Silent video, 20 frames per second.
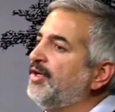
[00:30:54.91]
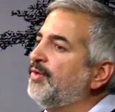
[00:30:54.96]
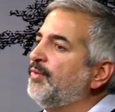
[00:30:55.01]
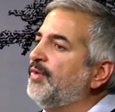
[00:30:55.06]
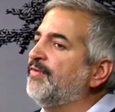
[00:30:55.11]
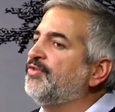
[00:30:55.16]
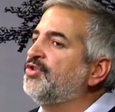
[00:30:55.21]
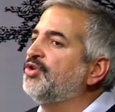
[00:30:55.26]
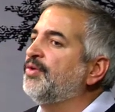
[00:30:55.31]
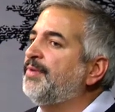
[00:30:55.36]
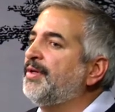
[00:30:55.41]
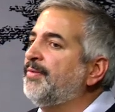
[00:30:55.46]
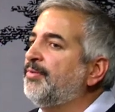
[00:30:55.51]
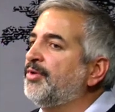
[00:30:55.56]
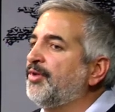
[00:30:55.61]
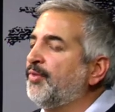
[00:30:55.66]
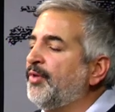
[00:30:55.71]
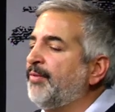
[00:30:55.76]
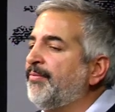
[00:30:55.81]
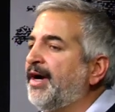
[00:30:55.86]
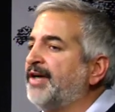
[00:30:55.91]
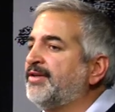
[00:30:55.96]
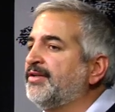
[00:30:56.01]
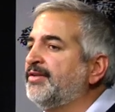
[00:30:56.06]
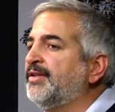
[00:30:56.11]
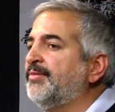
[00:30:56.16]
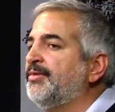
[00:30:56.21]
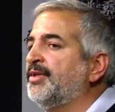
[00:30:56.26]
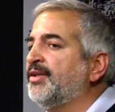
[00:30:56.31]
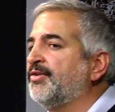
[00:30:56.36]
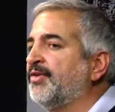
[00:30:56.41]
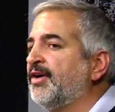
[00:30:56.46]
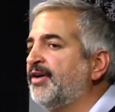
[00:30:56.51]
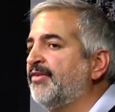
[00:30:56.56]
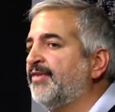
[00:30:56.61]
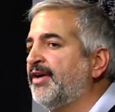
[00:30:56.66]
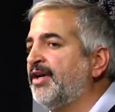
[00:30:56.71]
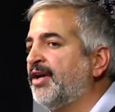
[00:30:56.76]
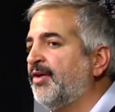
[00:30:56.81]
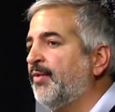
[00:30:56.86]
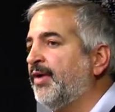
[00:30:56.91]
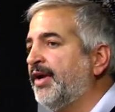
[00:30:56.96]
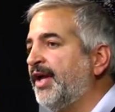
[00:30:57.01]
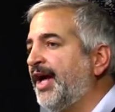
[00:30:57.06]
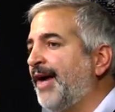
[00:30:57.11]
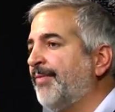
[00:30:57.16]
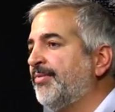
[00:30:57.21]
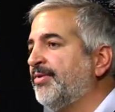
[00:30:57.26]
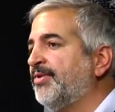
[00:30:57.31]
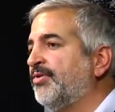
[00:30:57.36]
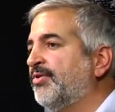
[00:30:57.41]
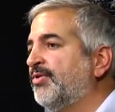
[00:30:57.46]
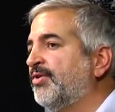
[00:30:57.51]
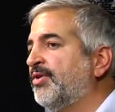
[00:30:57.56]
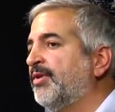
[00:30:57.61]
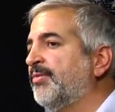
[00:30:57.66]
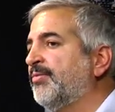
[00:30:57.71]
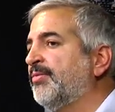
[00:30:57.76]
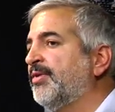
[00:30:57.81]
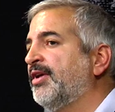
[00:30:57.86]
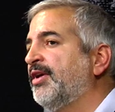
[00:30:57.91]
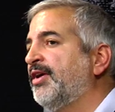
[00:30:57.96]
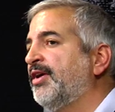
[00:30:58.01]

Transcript: We have 2 people that went back to Libya to try to find out what happened to him.